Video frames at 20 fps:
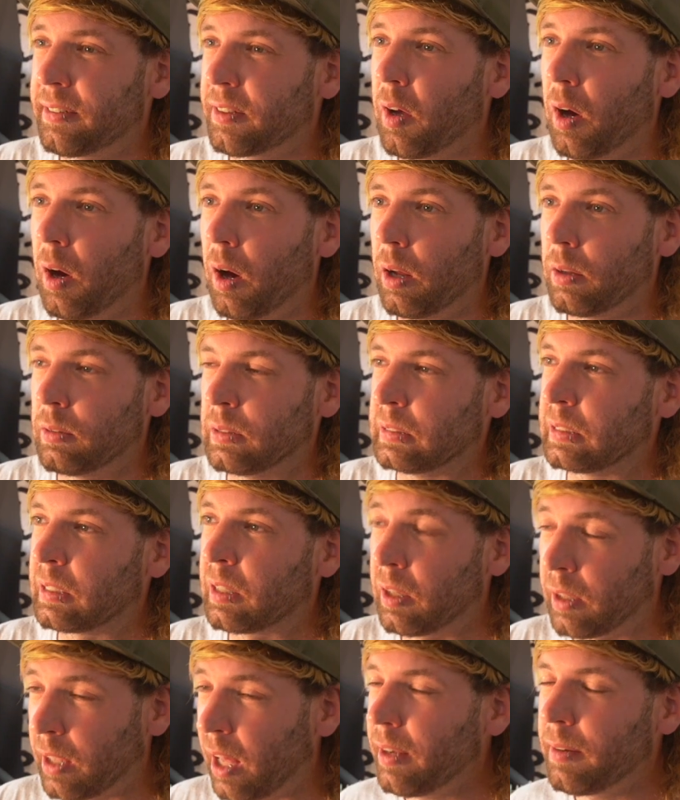got,
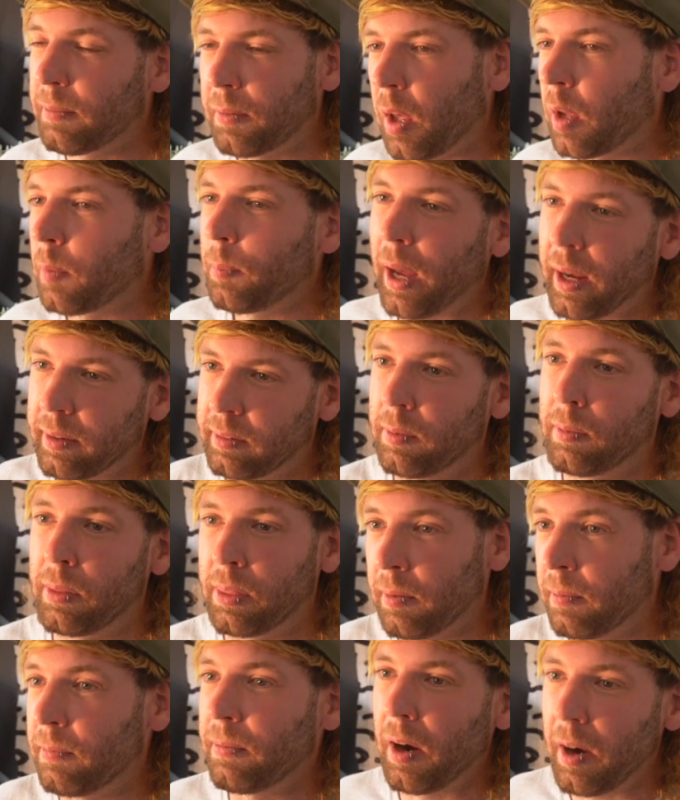kind of going back to
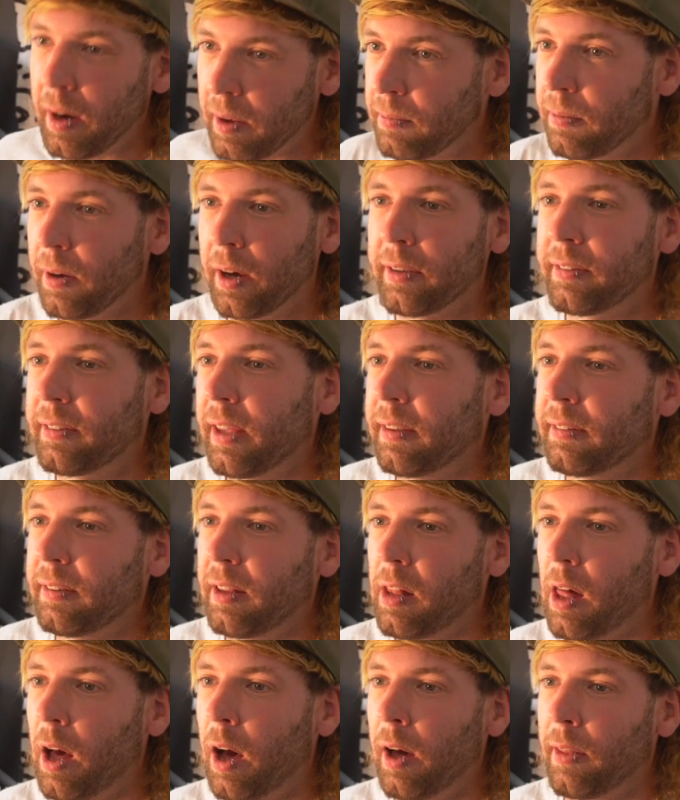the very first
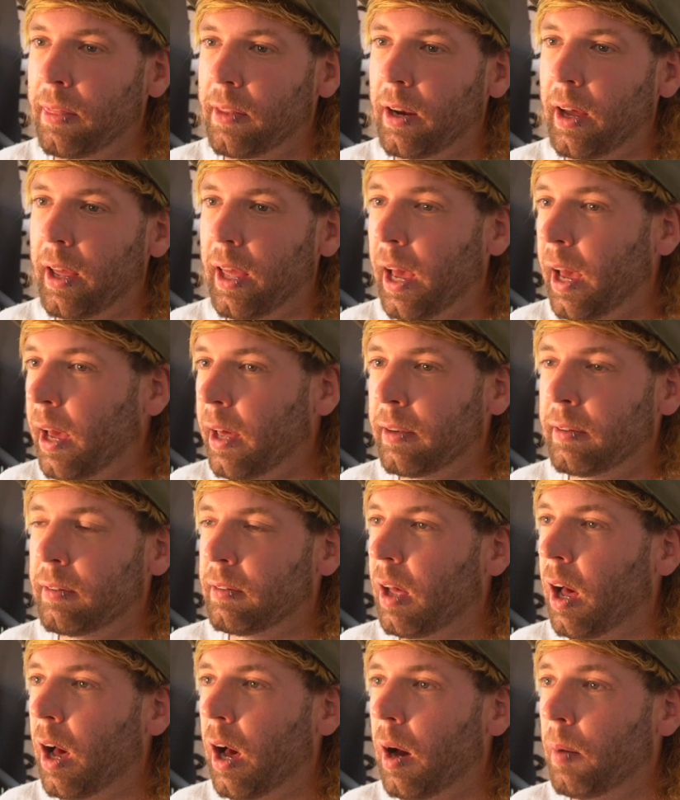SLR that I had,
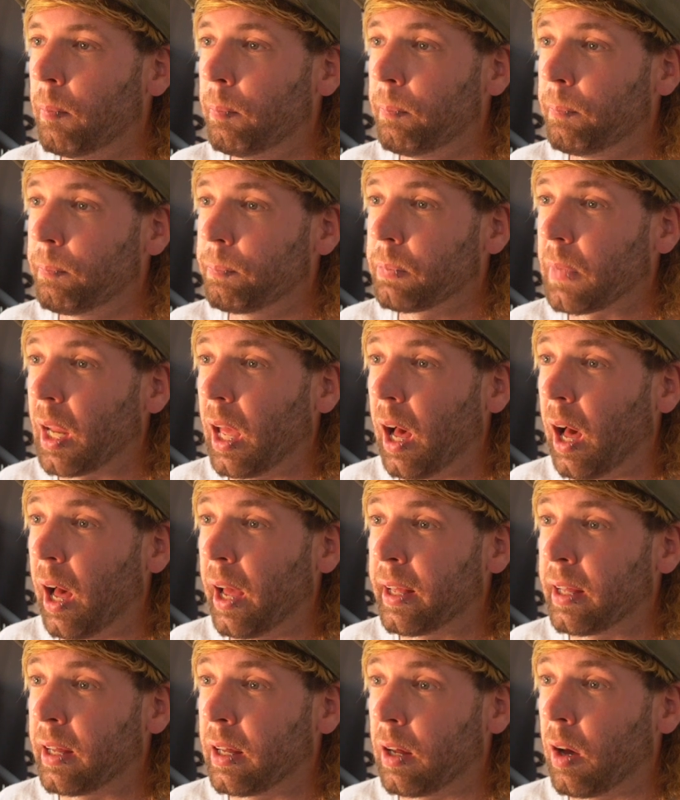
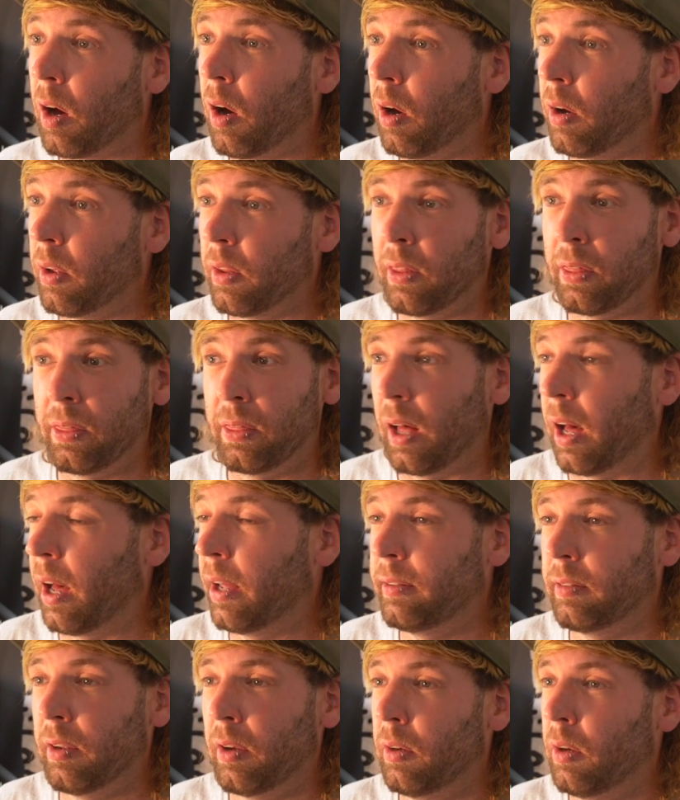I got, I
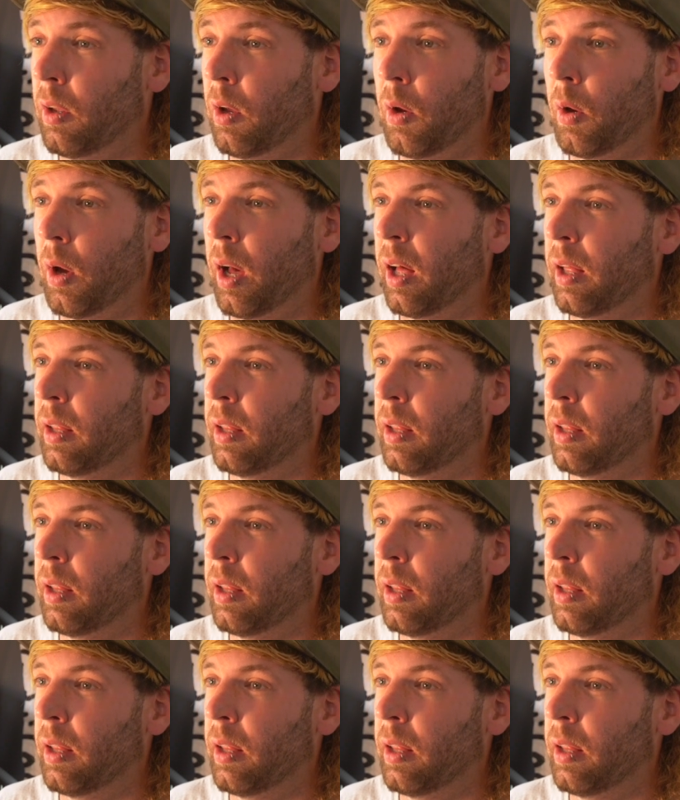don't know,